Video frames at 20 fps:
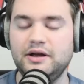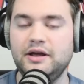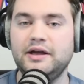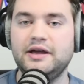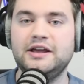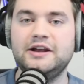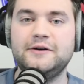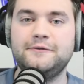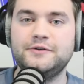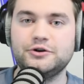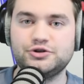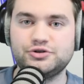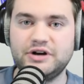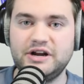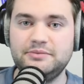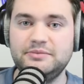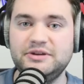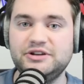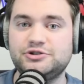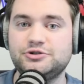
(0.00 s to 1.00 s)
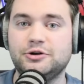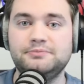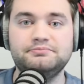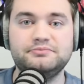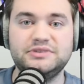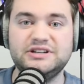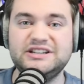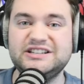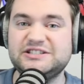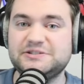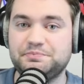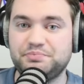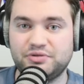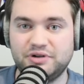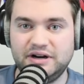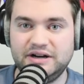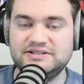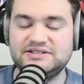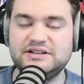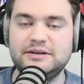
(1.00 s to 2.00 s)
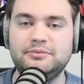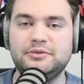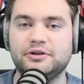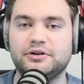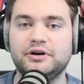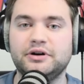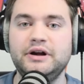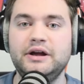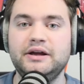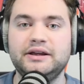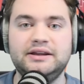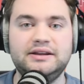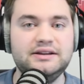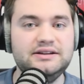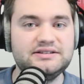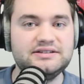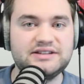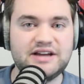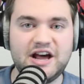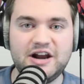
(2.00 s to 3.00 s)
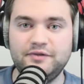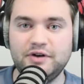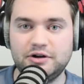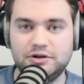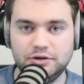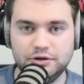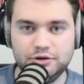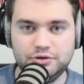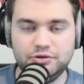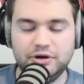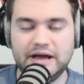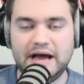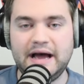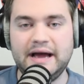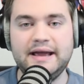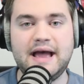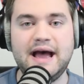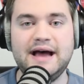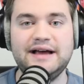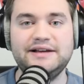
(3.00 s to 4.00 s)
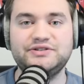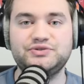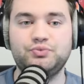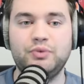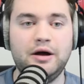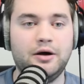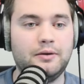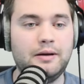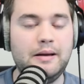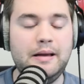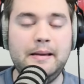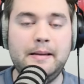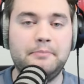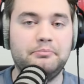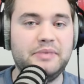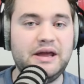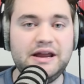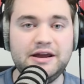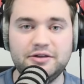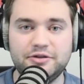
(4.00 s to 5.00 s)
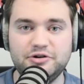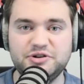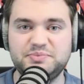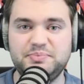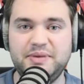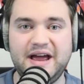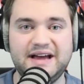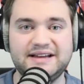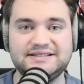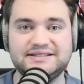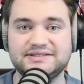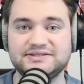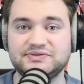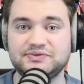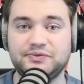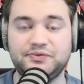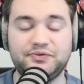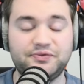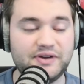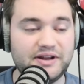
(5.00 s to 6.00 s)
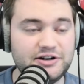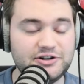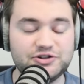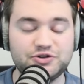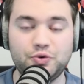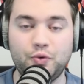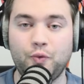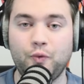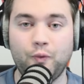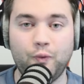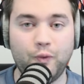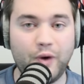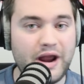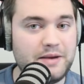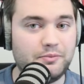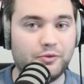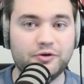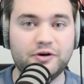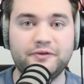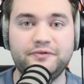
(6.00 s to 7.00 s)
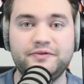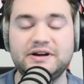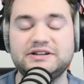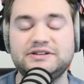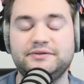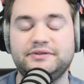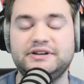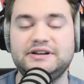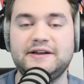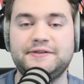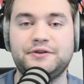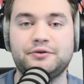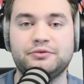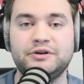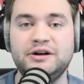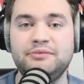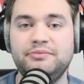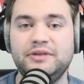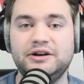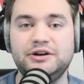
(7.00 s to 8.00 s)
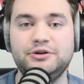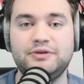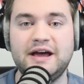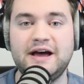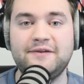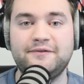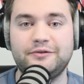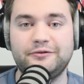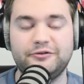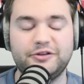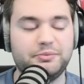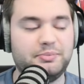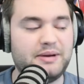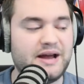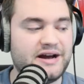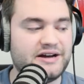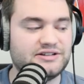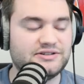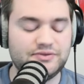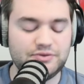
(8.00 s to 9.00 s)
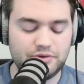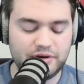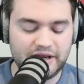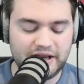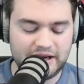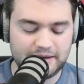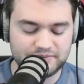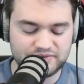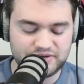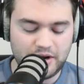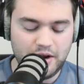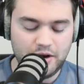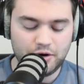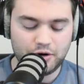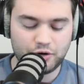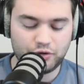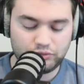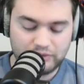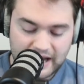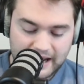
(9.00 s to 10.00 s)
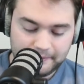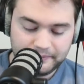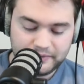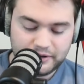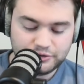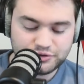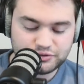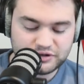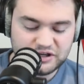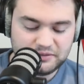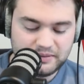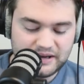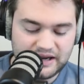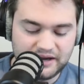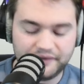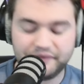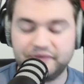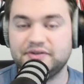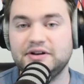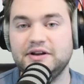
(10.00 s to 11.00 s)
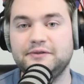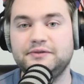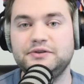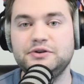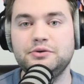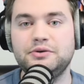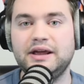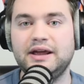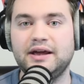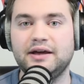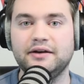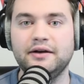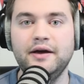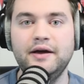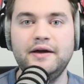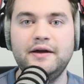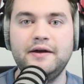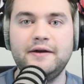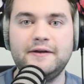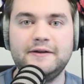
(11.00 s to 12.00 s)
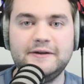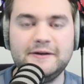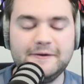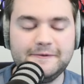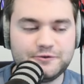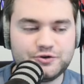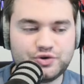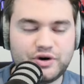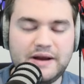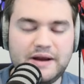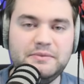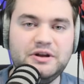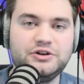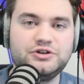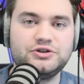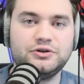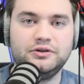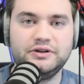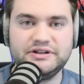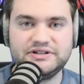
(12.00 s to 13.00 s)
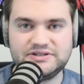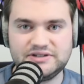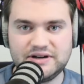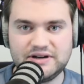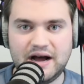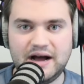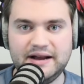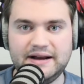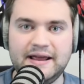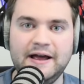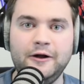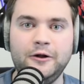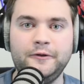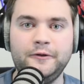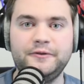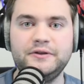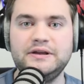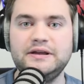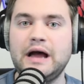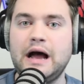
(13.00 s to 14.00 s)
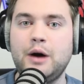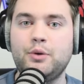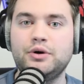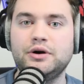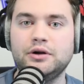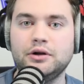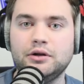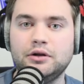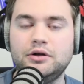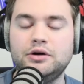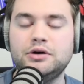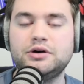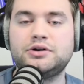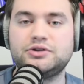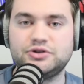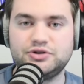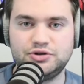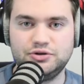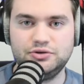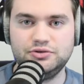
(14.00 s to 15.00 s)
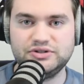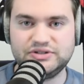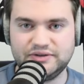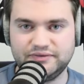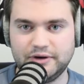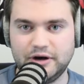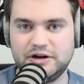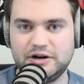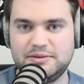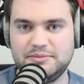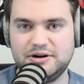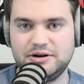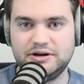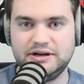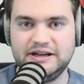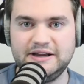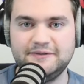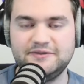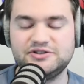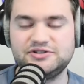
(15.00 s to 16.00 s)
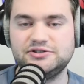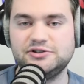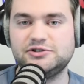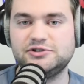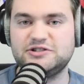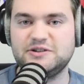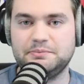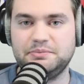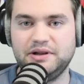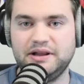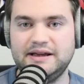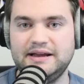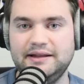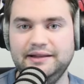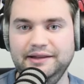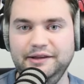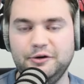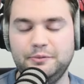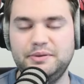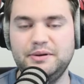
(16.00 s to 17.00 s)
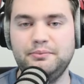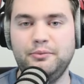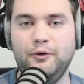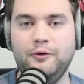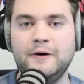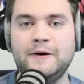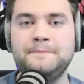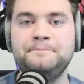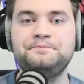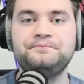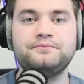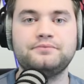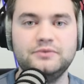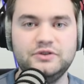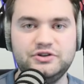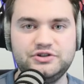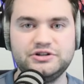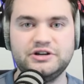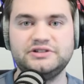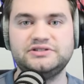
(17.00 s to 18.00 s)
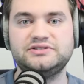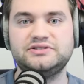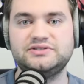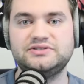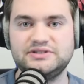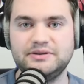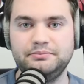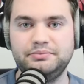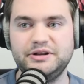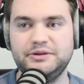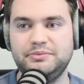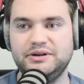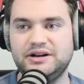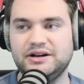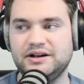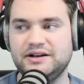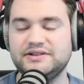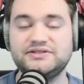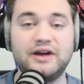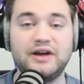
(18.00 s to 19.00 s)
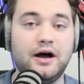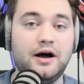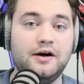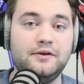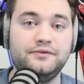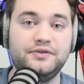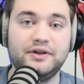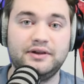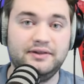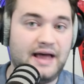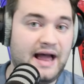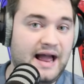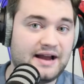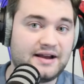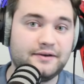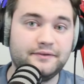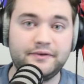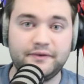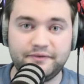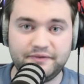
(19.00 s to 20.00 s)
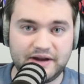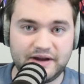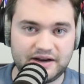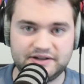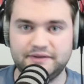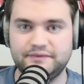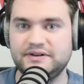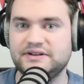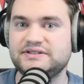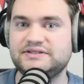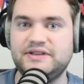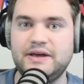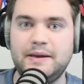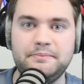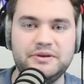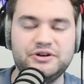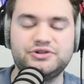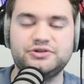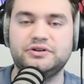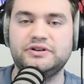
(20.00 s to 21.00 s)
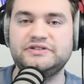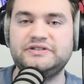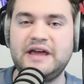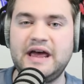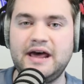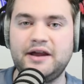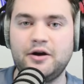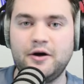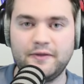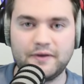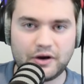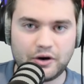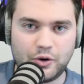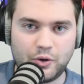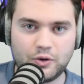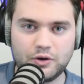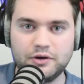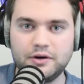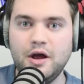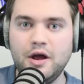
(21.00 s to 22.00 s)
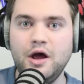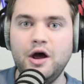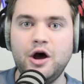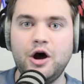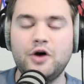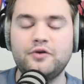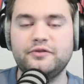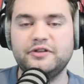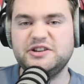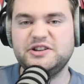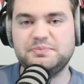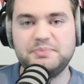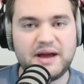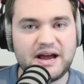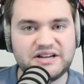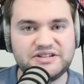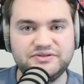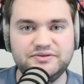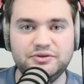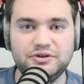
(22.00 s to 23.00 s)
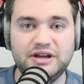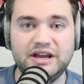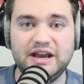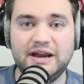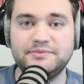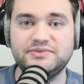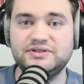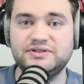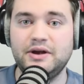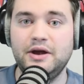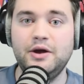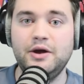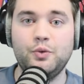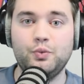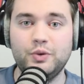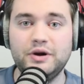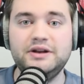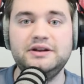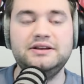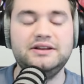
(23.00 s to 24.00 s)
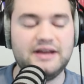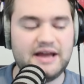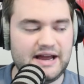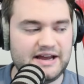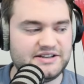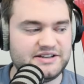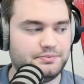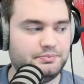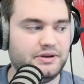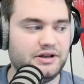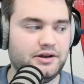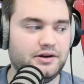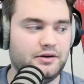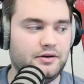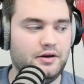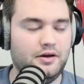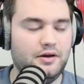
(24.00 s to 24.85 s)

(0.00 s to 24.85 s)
And if you're Tre Mitchell, it's pretty similar. He's kind of a glue guy as well. Make those passes, finish way more effectively at the rim than you have over the past few games. Grab those rebounds if you can. If Tre Mitchell is not healthy, I would look to Zvonimir Ivisic to play a little bit more just simply because of the lack of effectiveness that Mitchell has had on the court over these past two games when he has been